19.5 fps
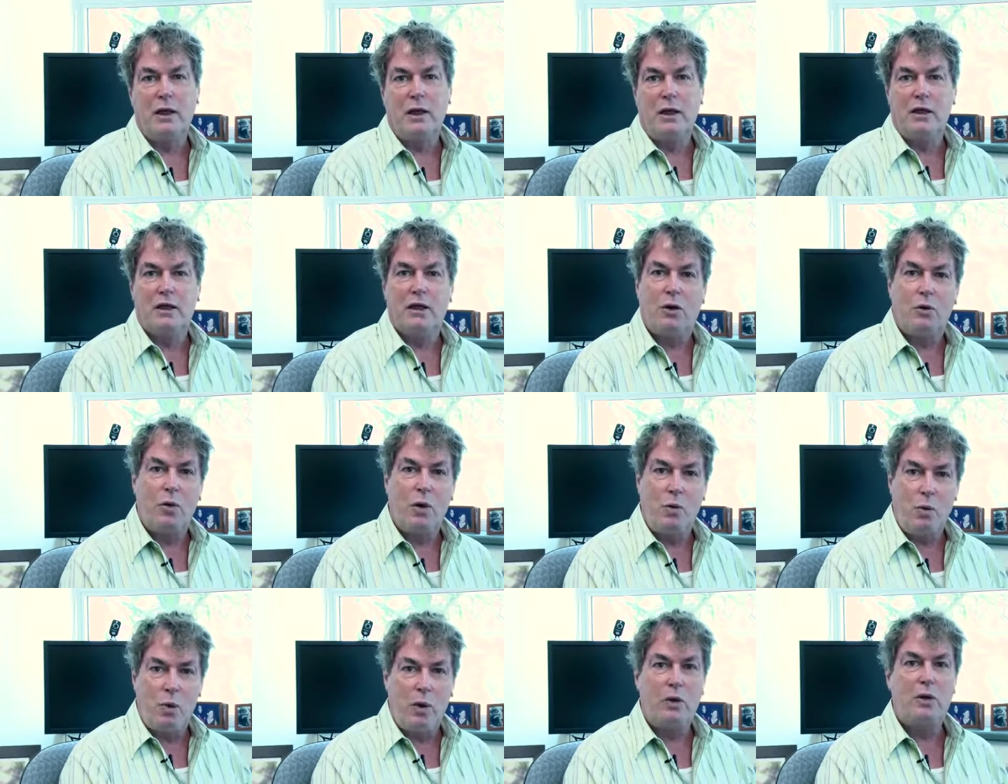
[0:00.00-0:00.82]
So we
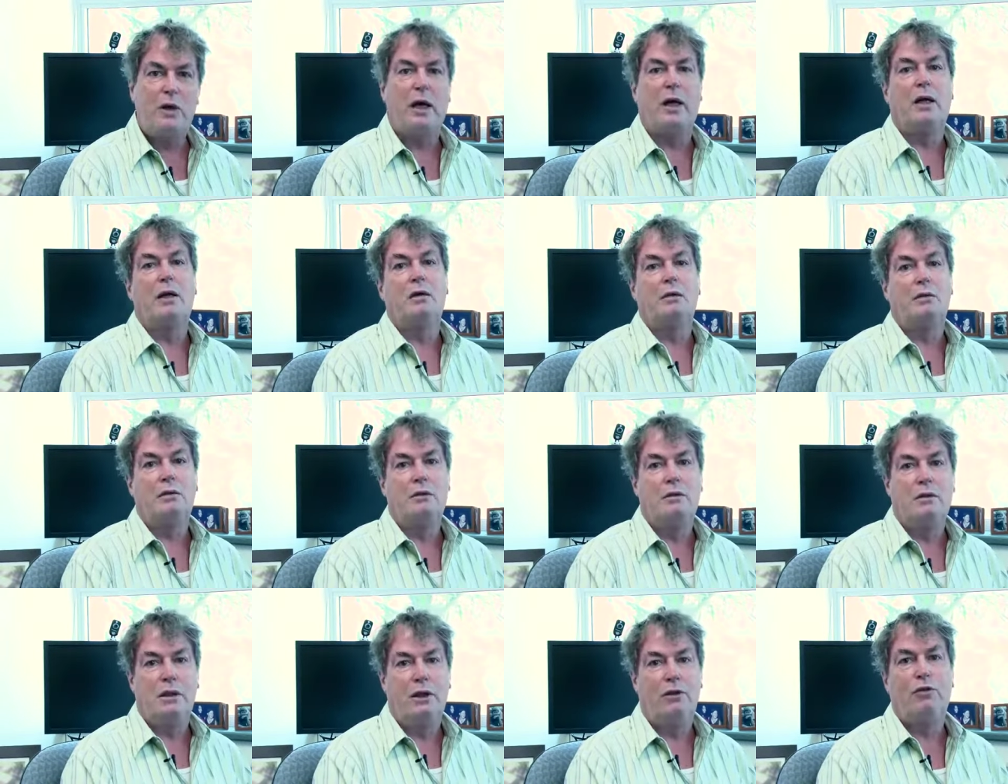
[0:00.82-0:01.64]
will get
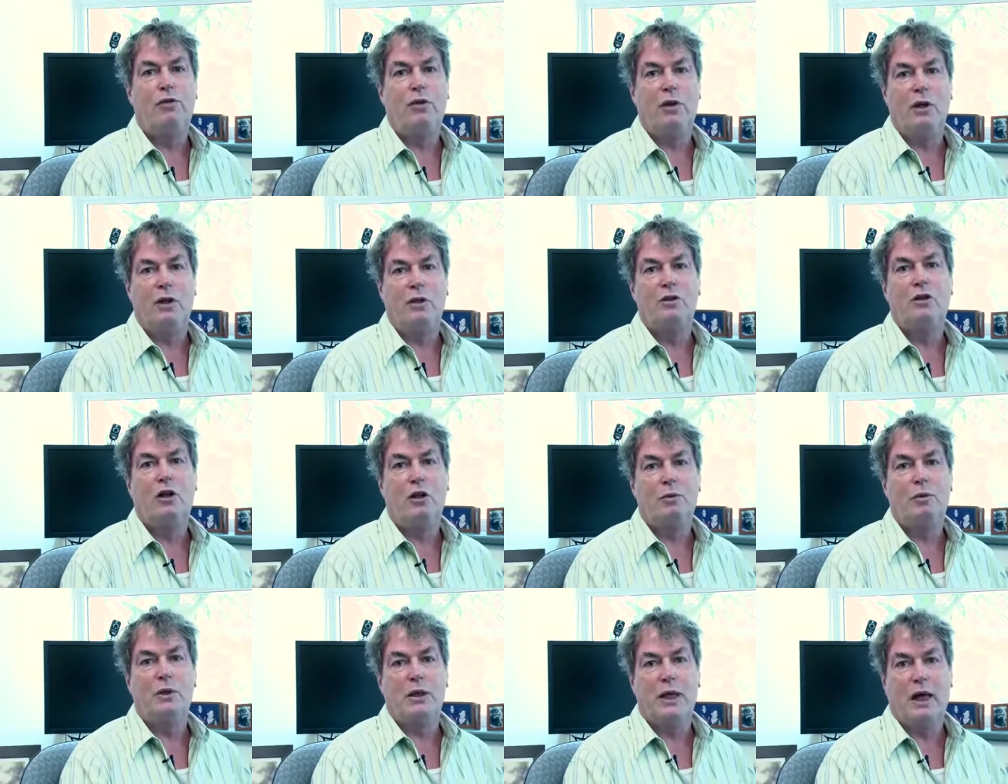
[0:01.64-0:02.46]
different
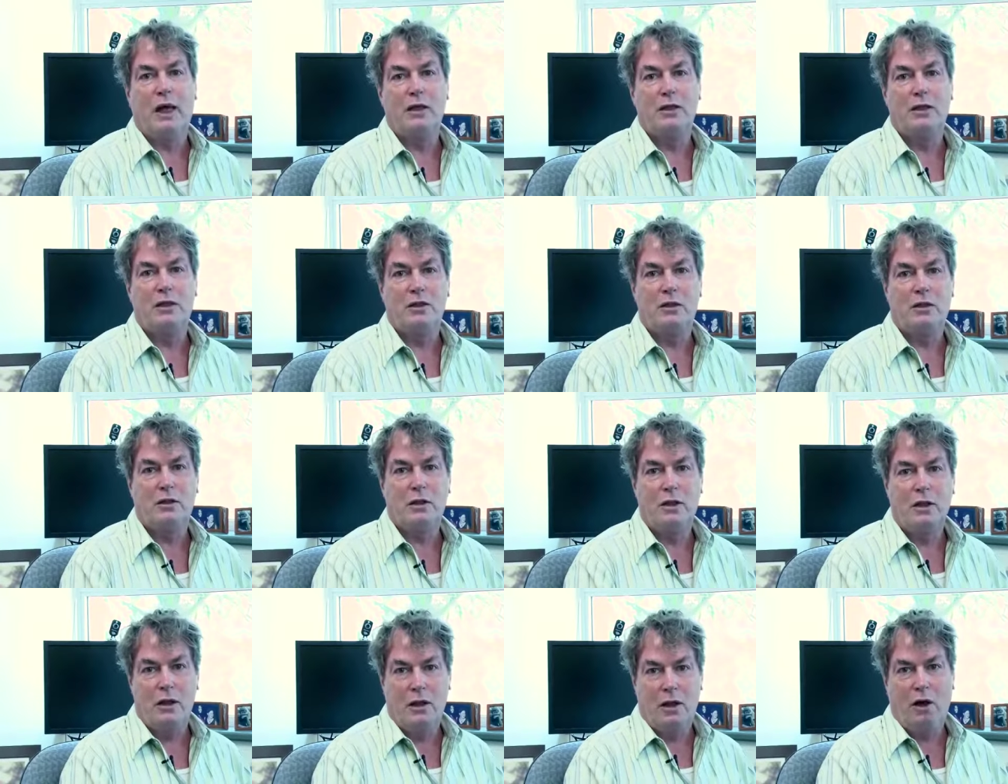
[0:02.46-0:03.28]
interpretations
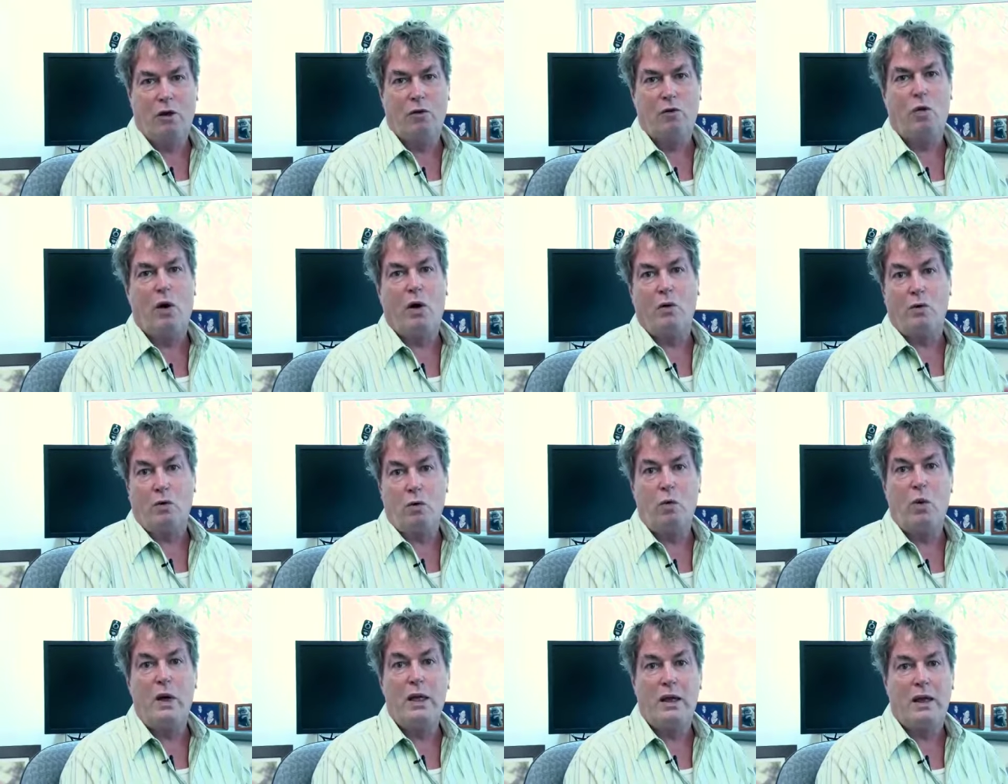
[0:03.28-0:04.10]
of what
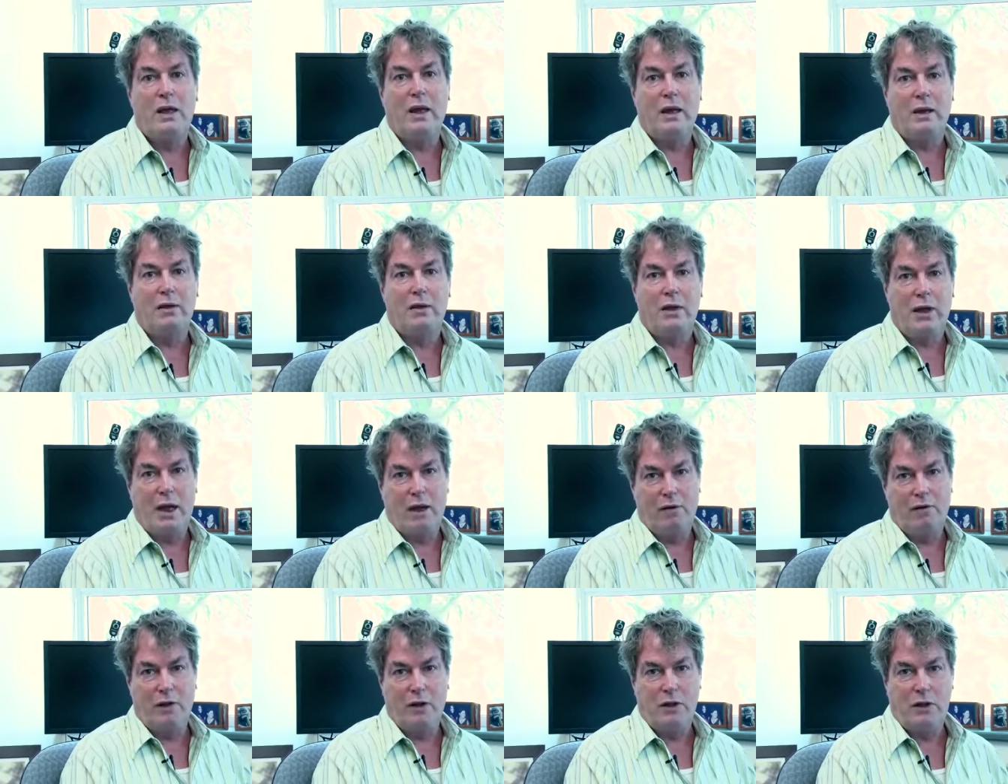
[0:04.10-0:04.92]
we think the
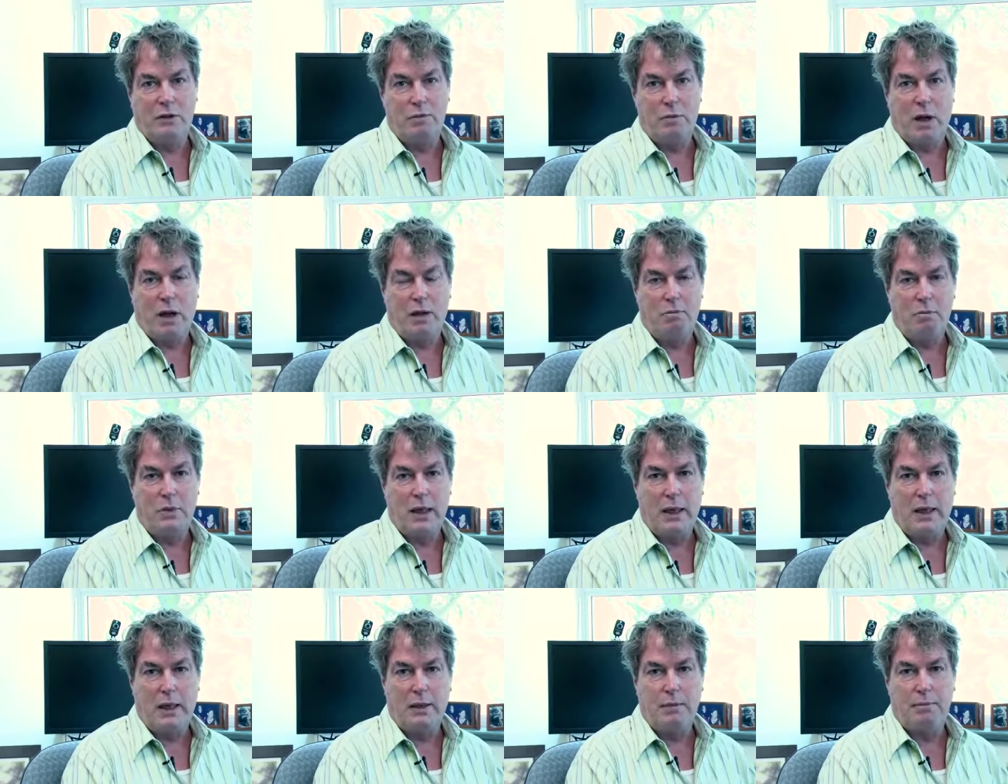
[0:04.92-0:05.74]
evidence might
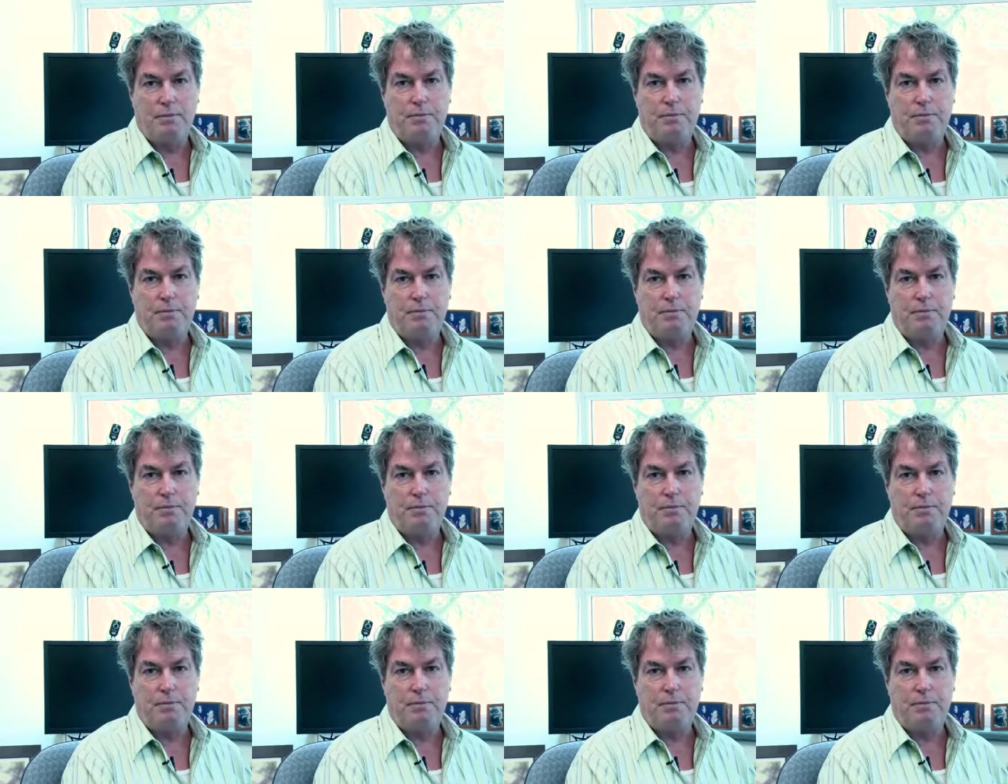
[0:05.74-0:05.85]
be.